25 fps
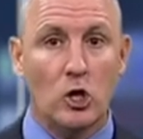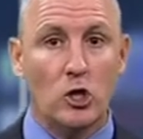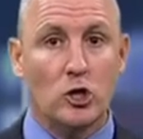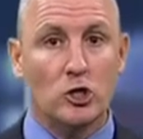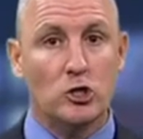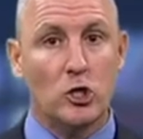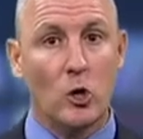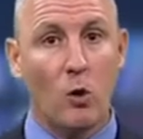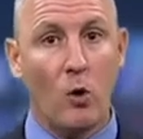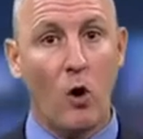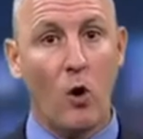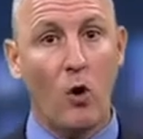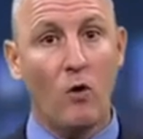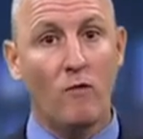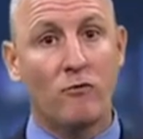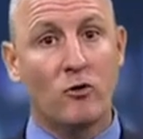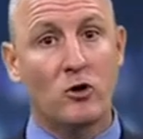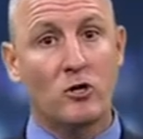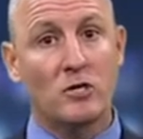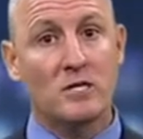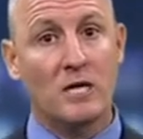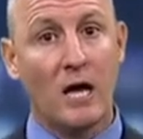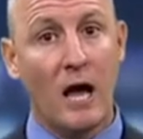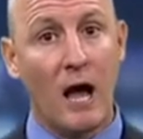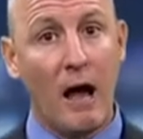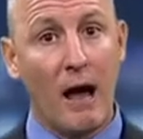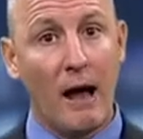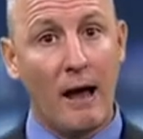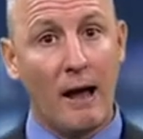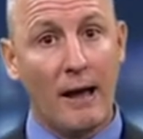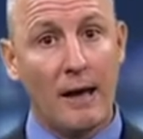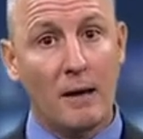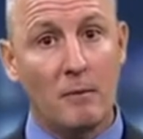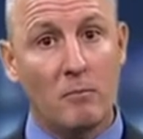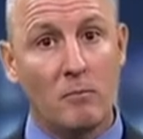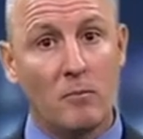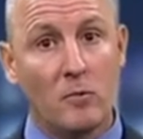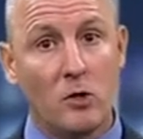So over
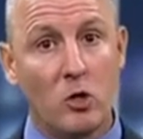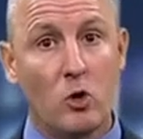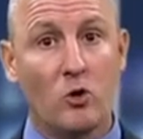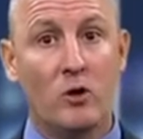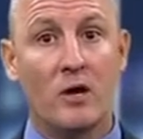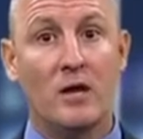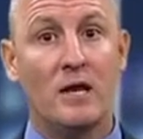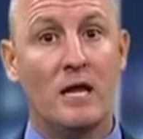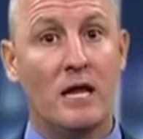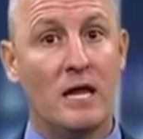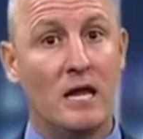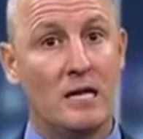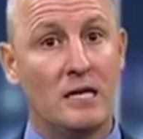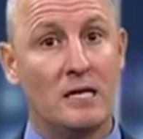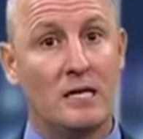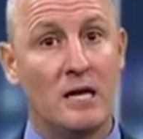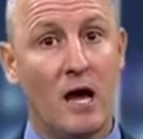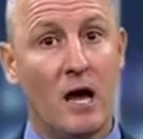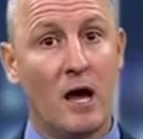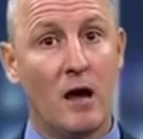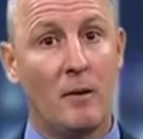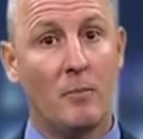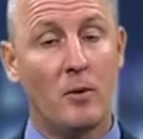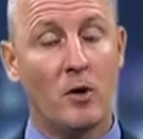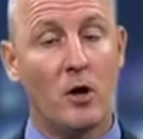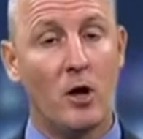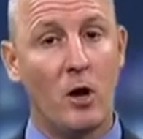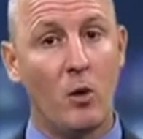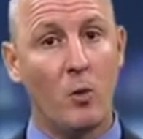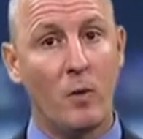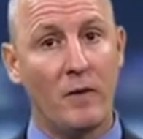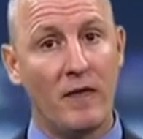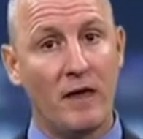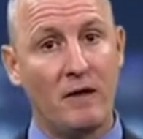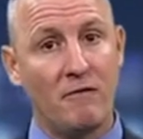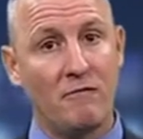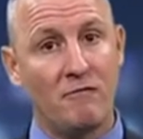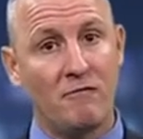time, you can end up
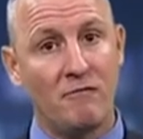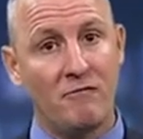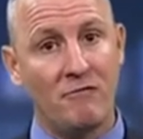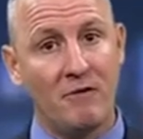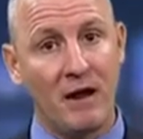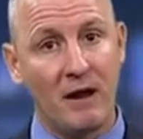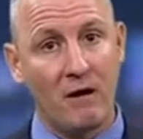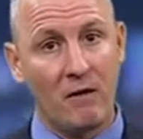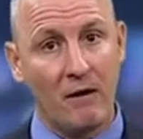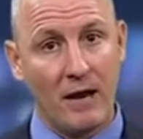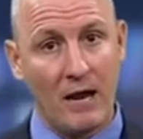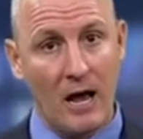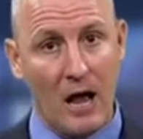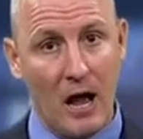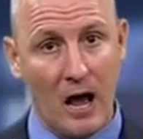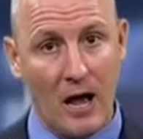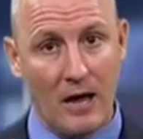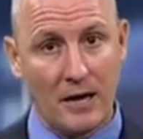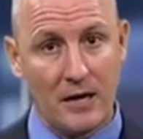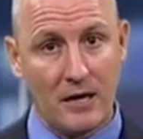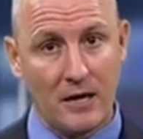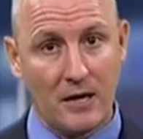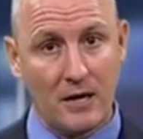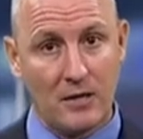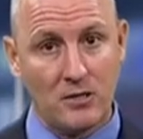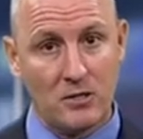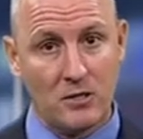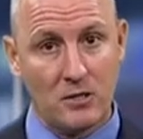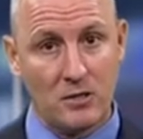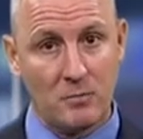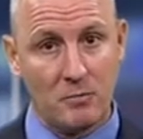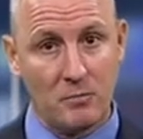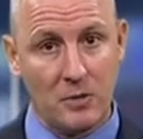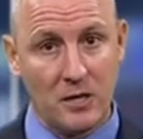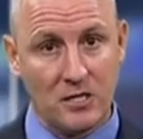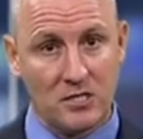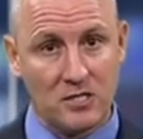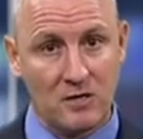with a very high-end
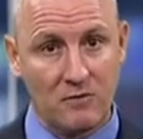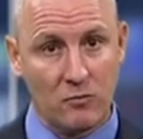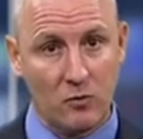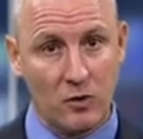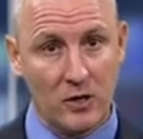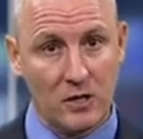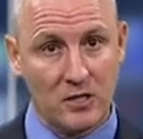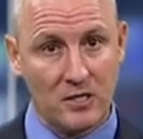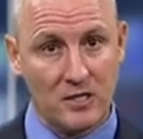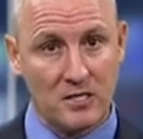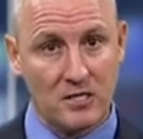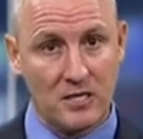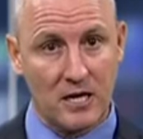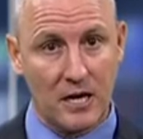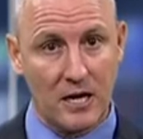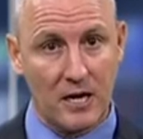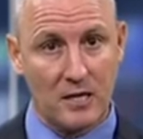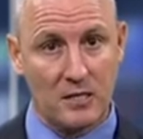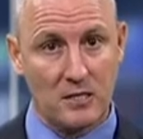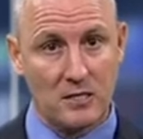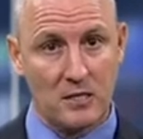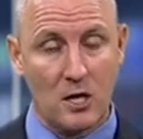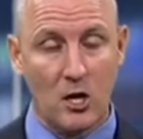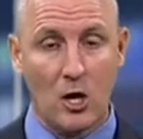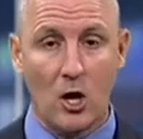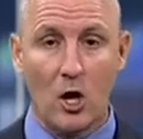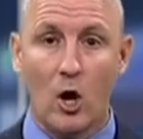piece of real estate